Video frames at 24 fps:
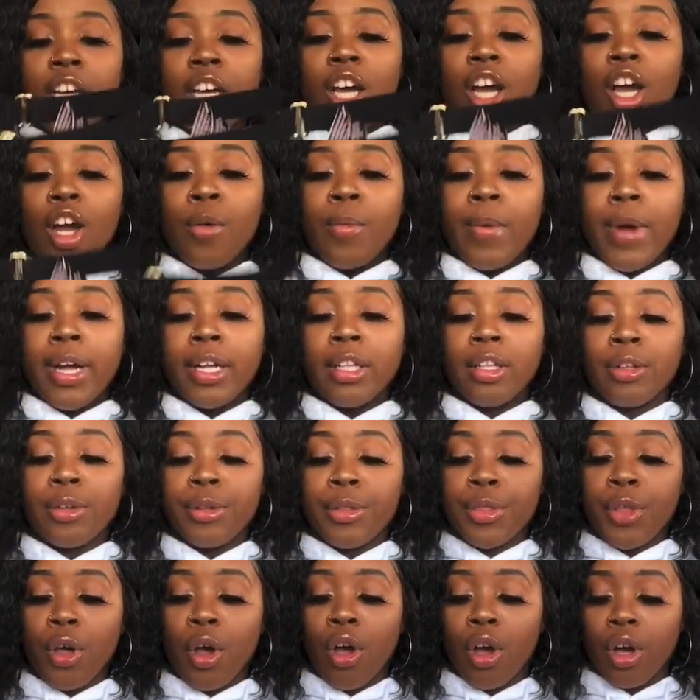a regular
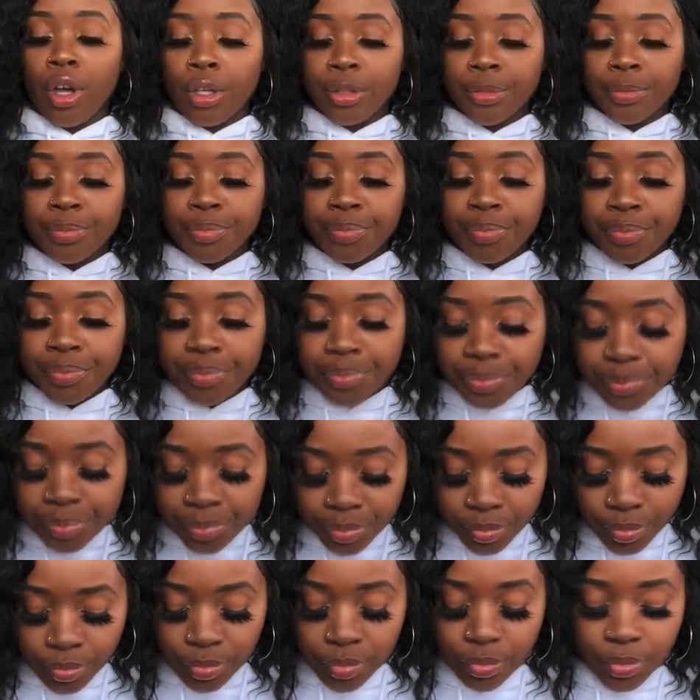thong.
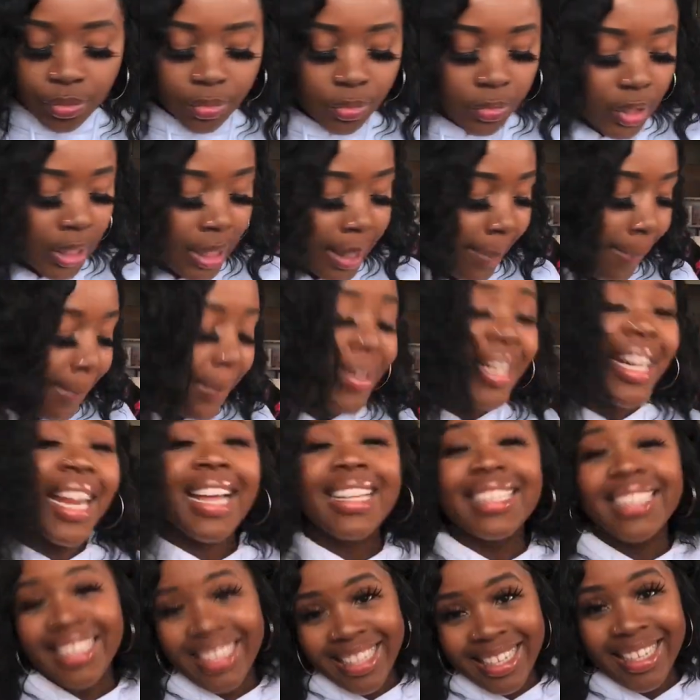But I
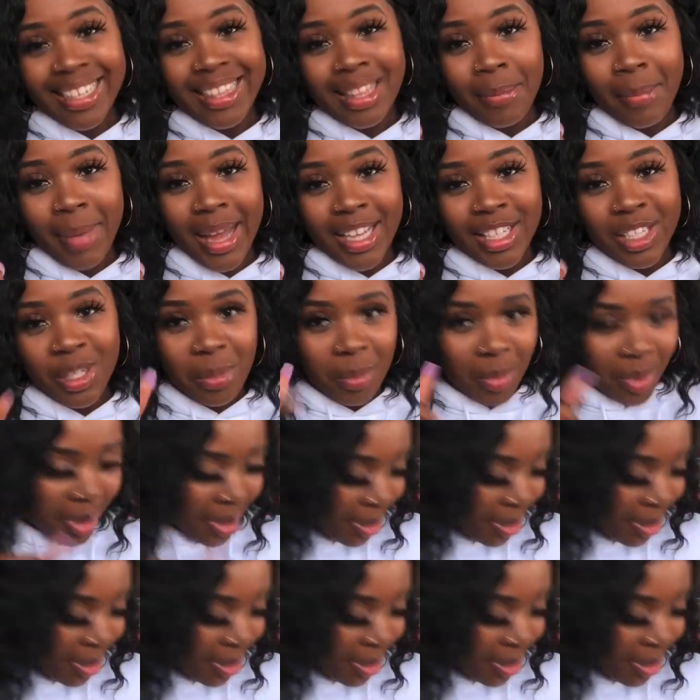did get the matching bra,